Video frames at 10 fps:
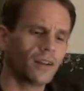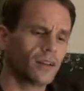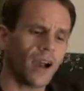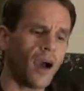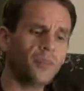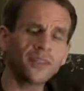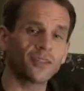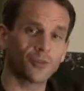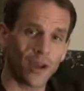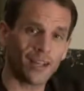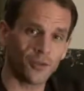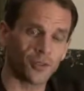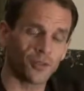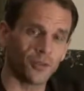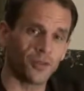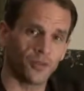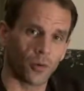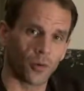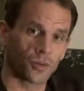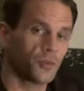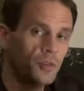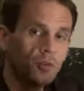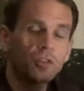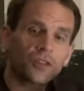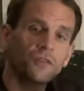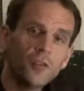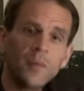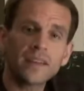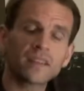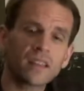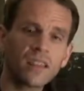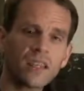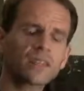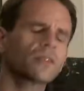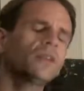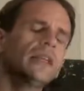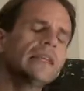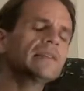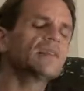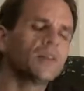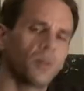competent graduate student of yours who knew just a few basic things could easily